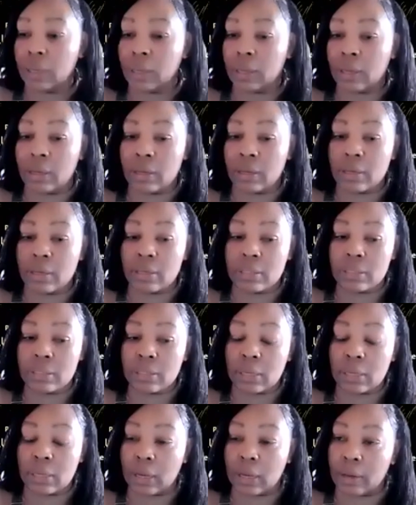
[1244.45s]

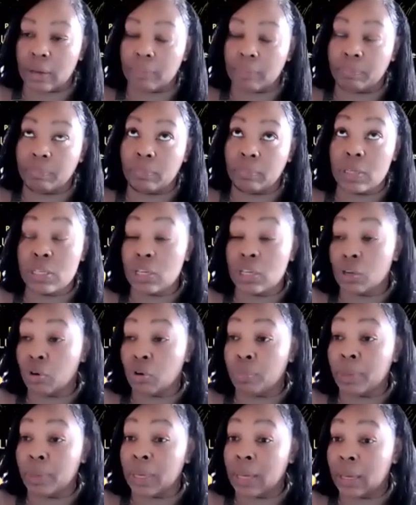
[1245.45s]
as the
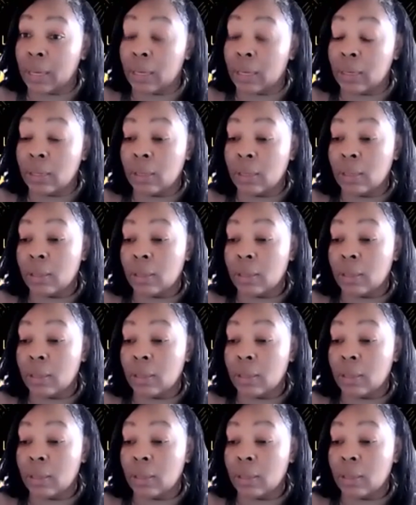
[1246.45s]
COPA,